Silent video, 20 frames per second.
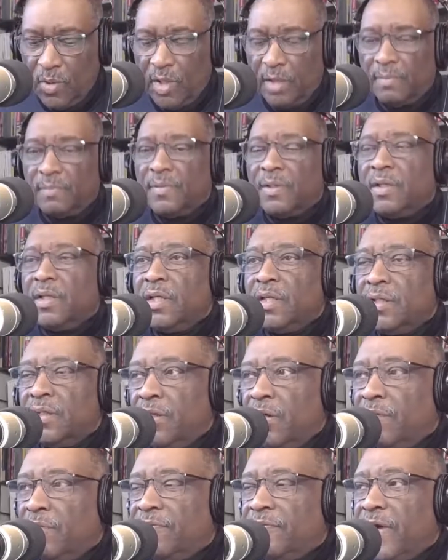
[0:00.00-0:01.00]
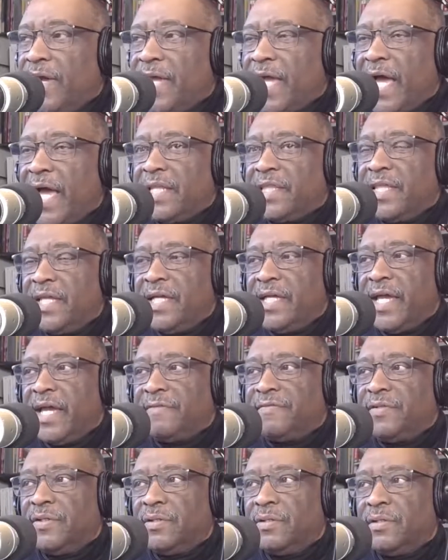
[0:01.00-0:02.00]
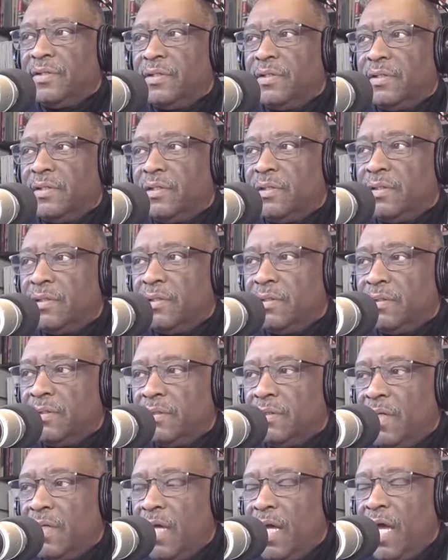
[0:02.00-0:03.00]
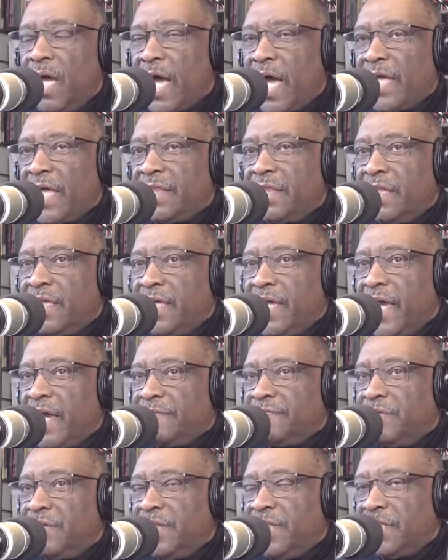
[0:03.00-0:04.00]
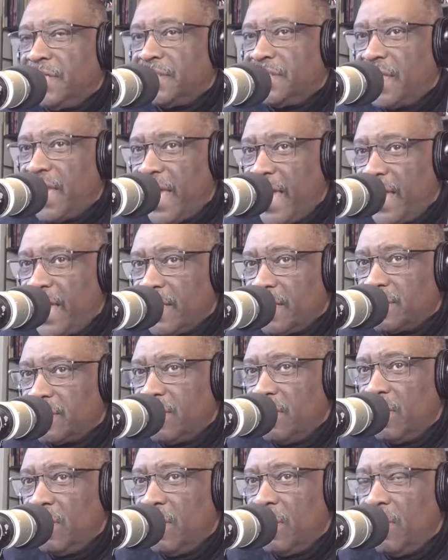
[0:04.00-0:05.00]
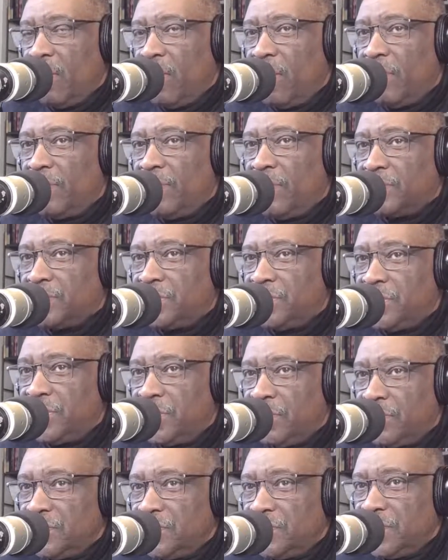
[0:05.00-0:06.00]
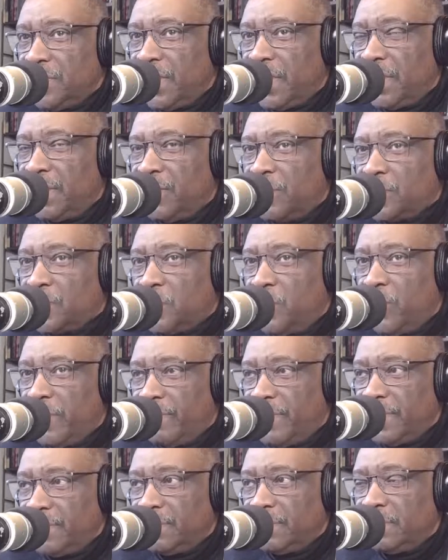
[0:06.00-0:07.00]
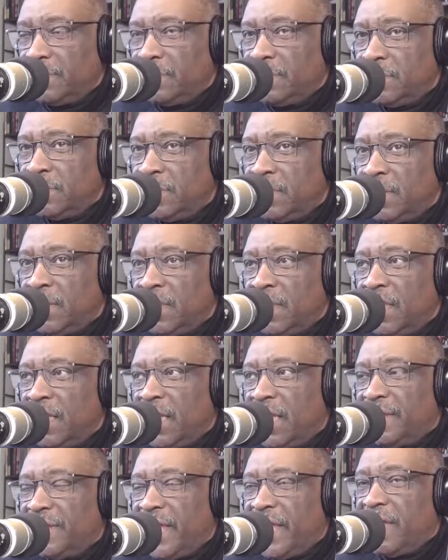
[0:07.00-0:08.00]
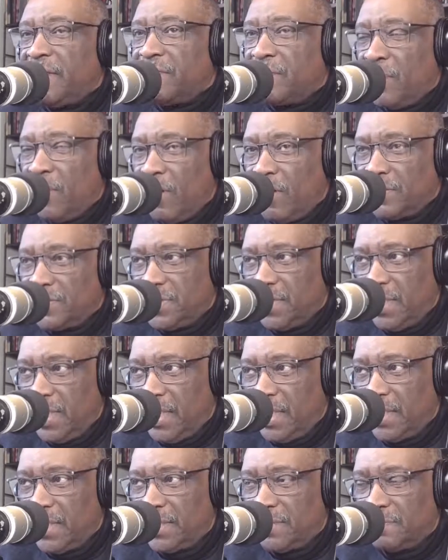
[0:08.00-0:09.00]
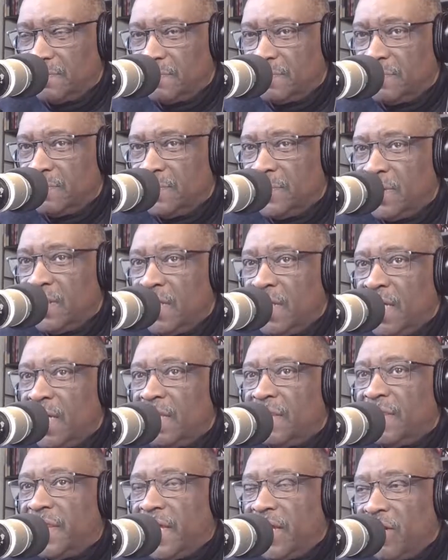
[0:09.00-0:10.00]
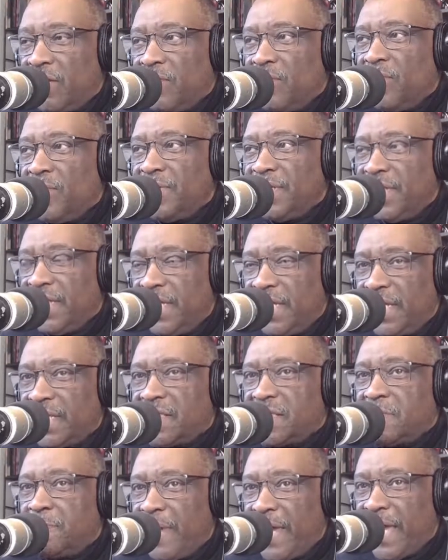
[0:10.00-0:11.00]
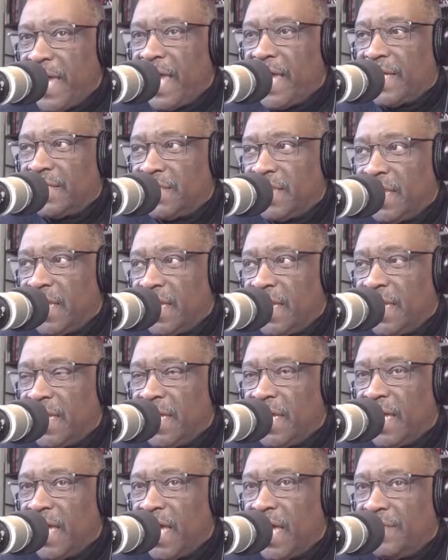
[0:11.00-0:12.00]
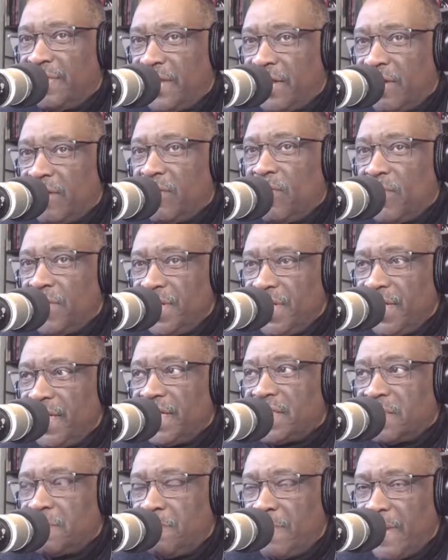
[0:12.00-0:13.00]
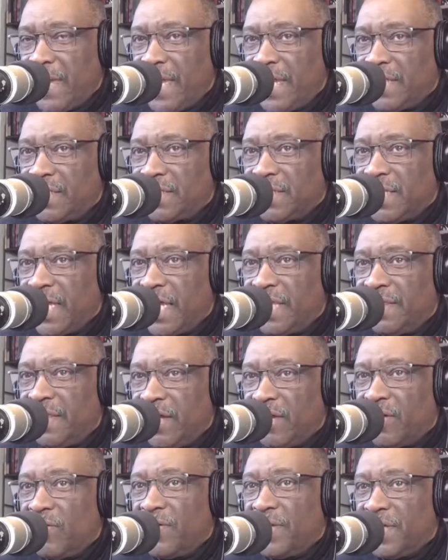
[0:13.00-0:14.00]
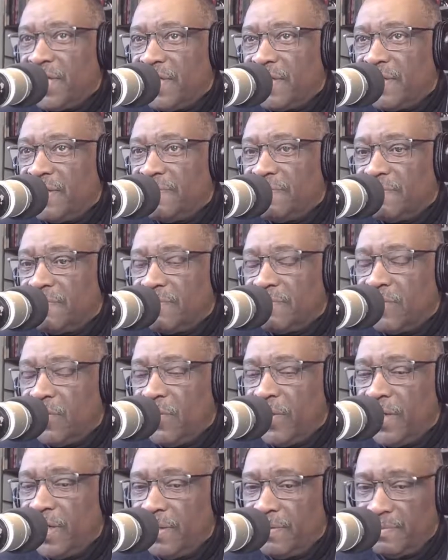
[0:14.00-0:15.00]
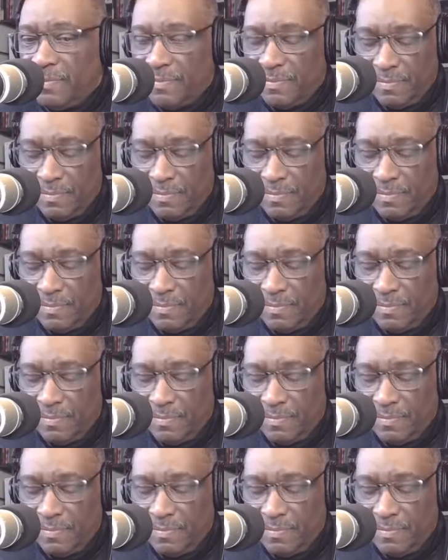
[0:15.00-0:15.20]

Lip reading: Well, Frank, I think after the attacks on those children and those women, they have crossed the line. They're going to get spanked. They're going to get spanked, and they're going to go ahead.